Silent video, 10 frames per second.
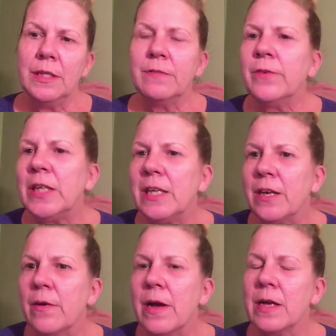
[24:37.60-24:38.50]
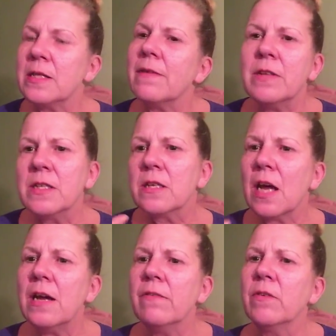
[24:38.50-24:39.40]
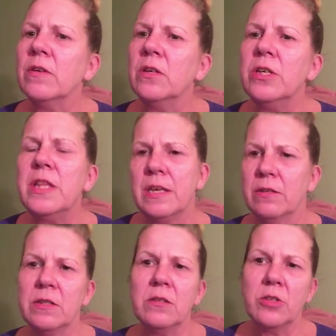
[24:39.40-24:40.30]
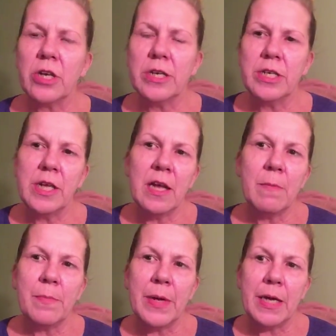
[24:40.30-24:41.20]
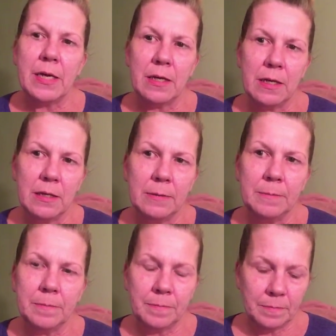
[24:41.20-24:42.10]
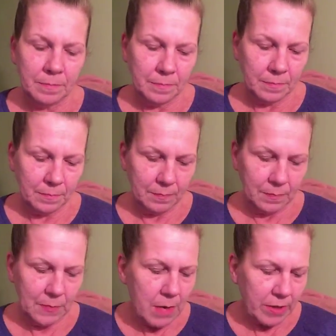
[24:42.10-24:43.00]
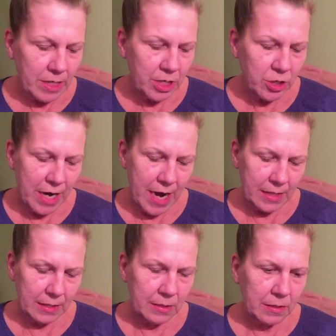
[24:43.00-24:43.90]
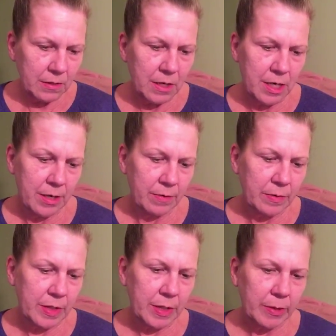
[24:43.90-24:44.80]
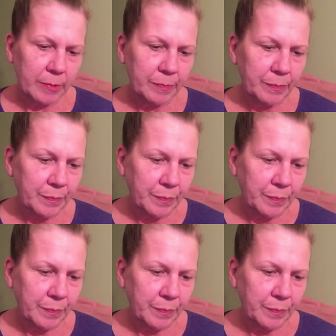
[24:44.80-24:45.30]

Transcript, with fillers: It's funny though, it's a kind of a good thing I was a little charged up, but not really stressed, you know, so.